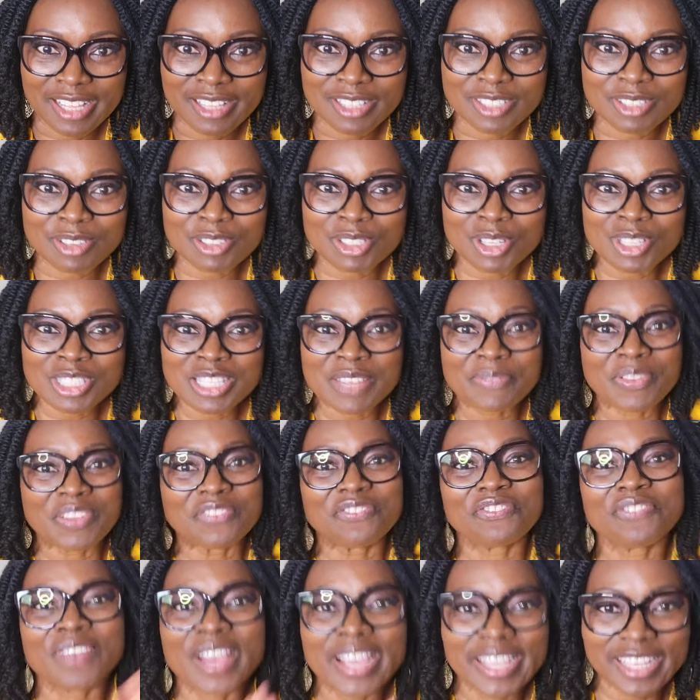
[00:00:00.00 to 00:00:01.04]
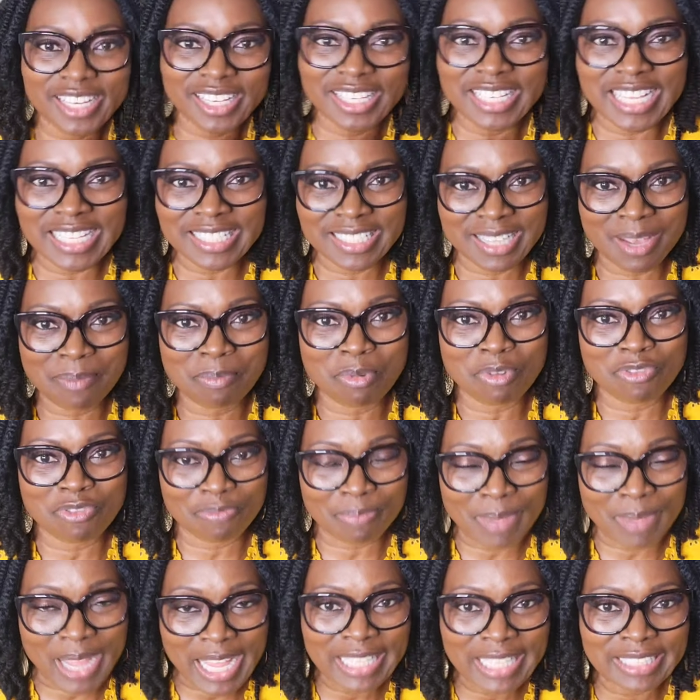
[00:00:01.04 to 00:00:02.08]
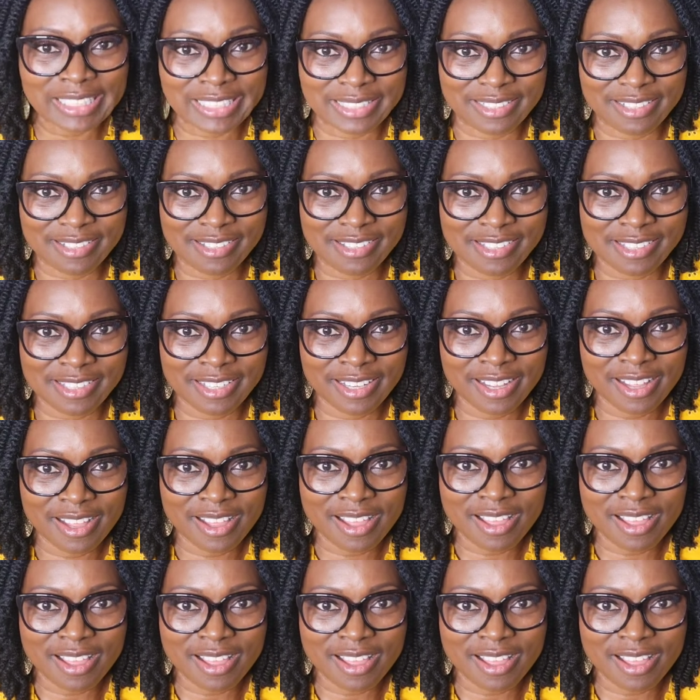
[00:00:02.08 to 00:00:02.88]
So just even finding that type of balance,